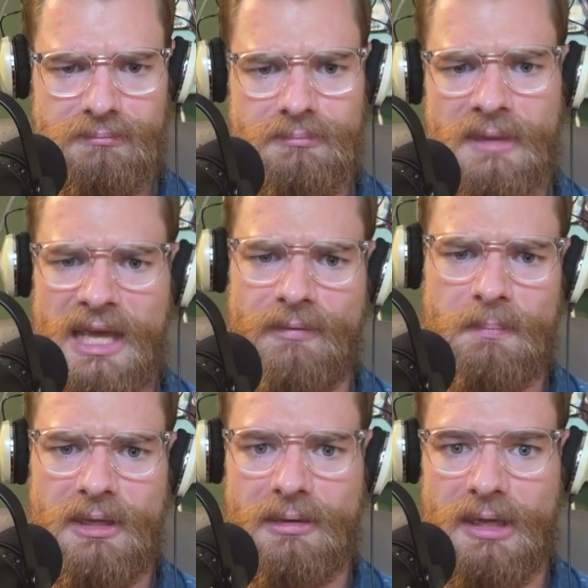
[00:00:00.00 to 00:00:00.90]
have it
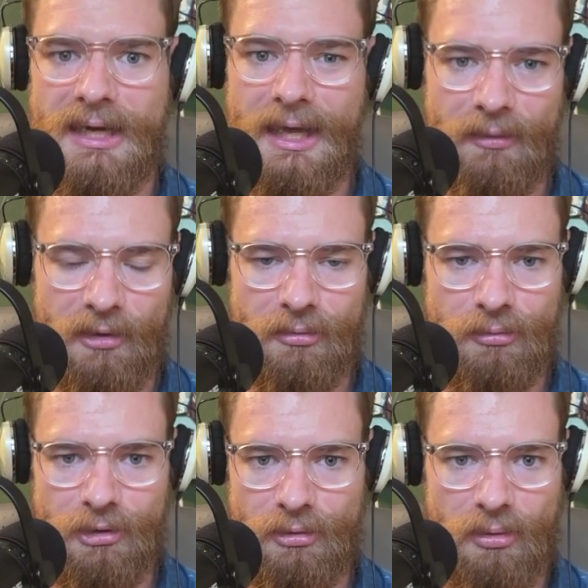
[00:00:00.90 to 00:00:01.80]
be aligned with
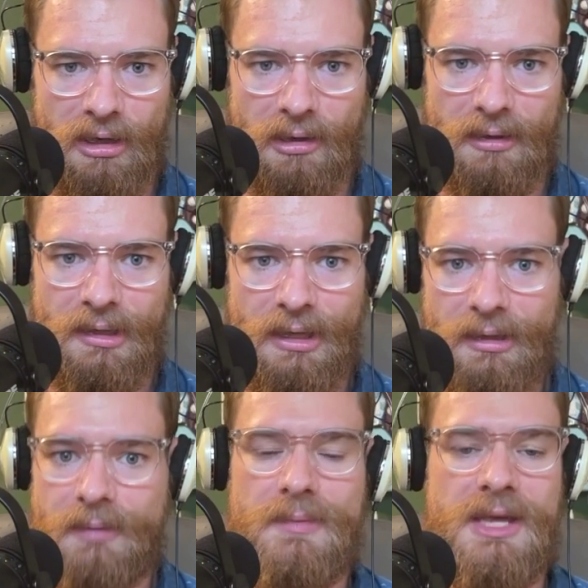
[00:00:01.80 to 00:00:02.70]
who you are.
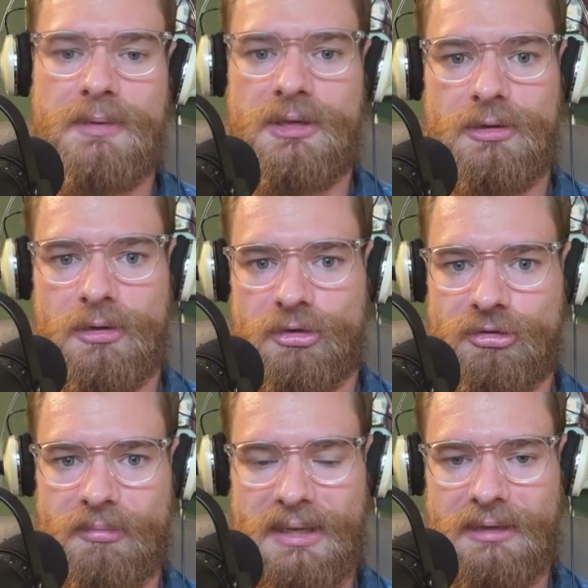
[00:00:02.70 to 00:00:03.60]
Like maybe you're a
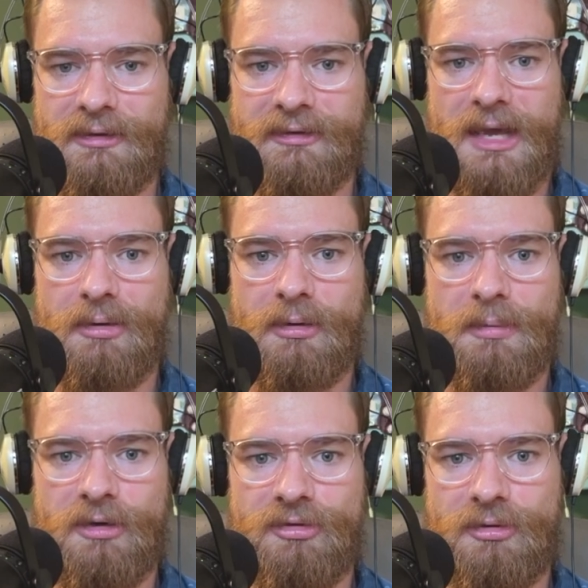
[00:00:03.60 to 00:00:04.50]
tremendous
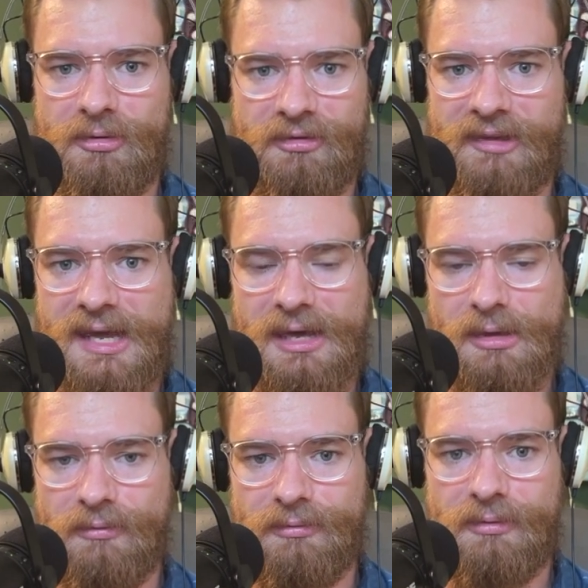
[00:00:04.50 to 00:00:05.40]
counterpuncher
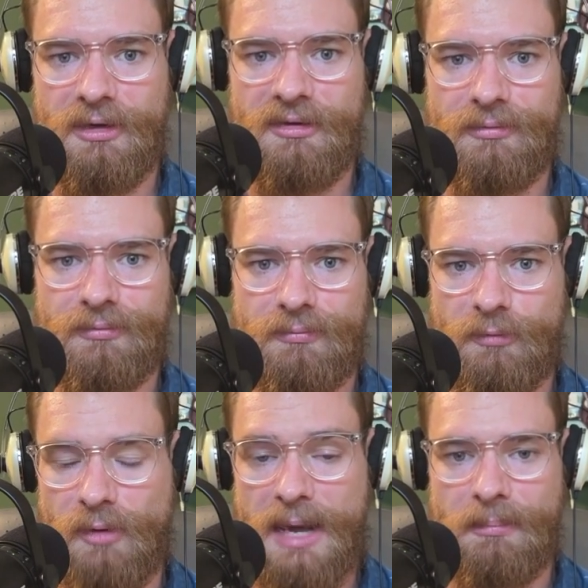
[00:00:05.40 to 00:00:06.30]
style of of
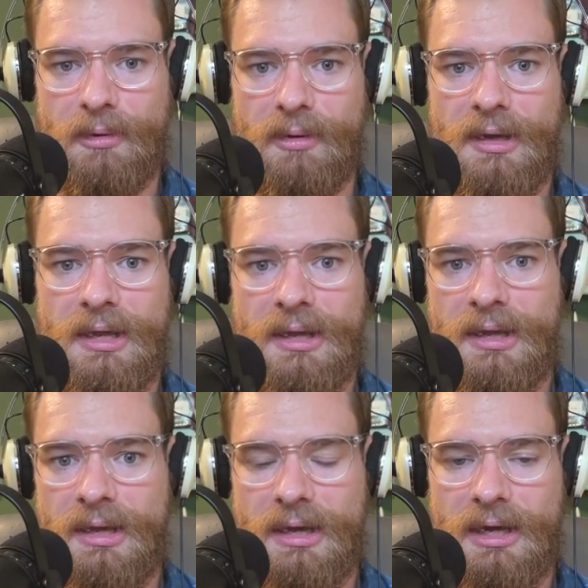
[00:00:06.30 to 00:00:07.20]
grappler.
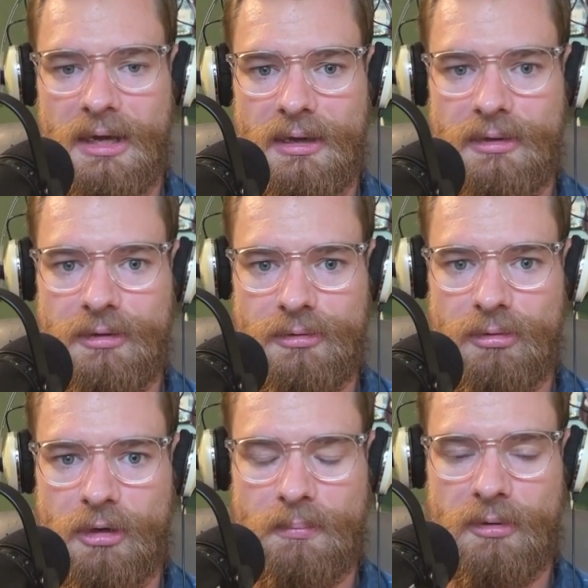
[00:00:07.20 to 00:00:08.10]
Uh,
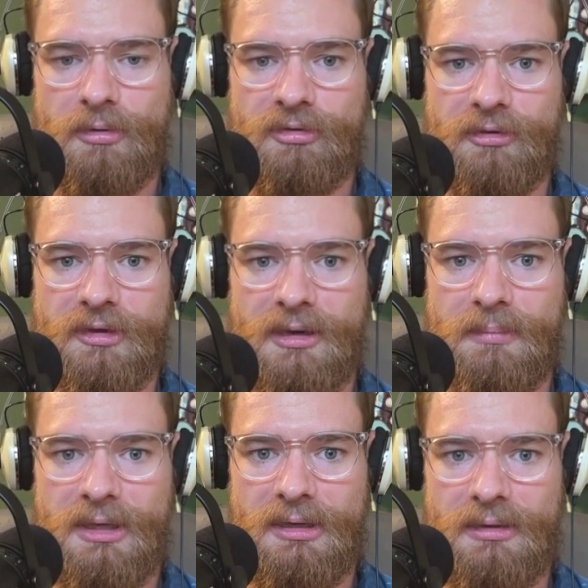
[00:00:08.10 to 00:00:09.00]
your approach is going to
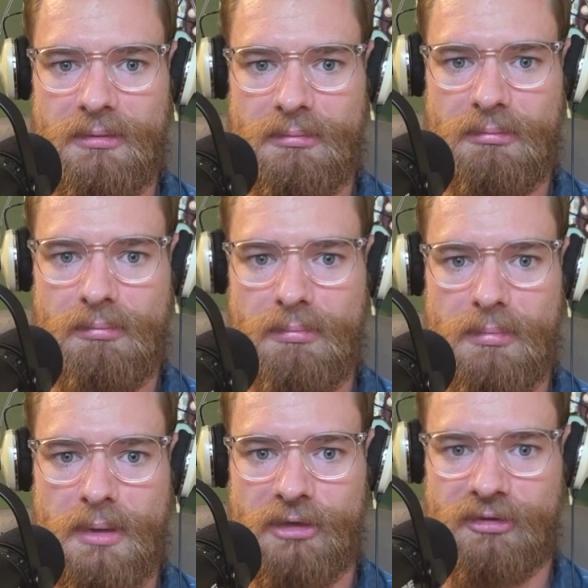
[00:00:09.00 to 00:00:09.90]
be
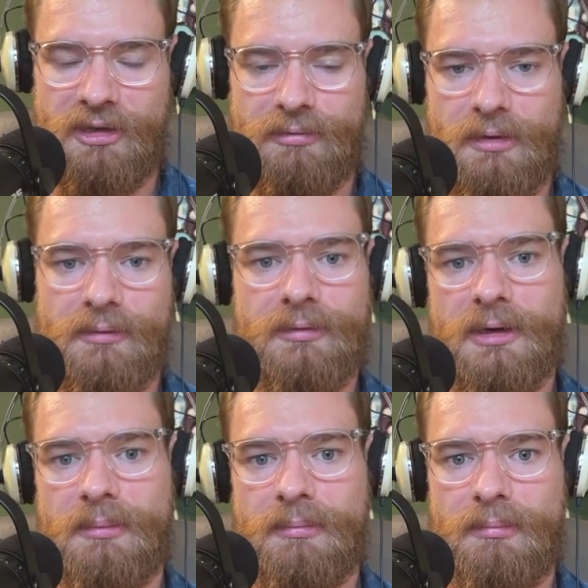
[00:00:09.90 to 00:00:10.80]
much different
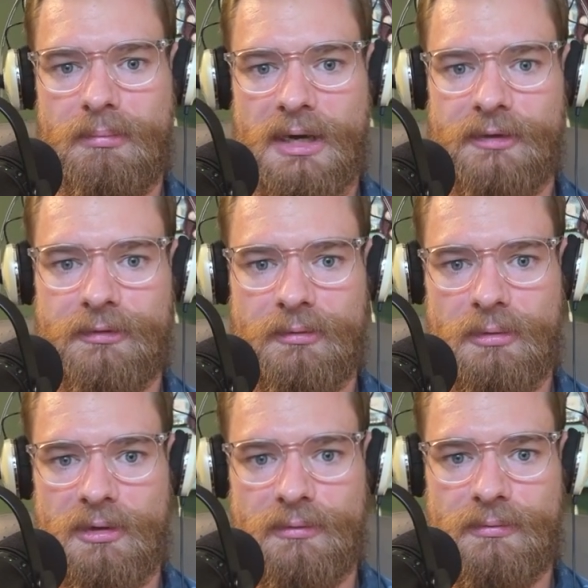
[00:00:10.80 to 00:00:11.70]
from my
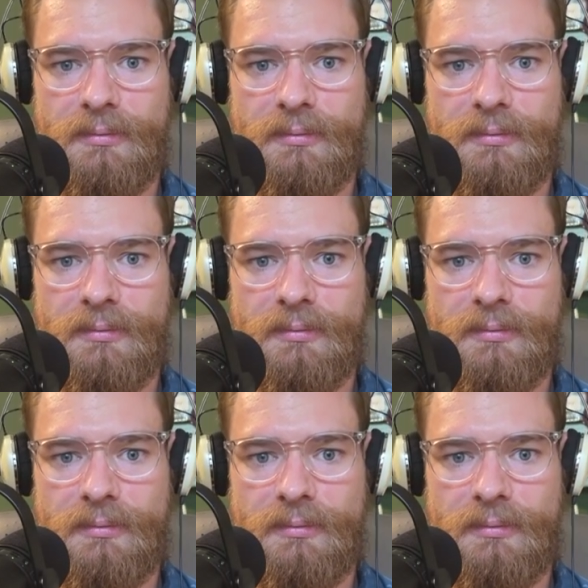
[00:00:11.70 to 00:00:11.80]
sort of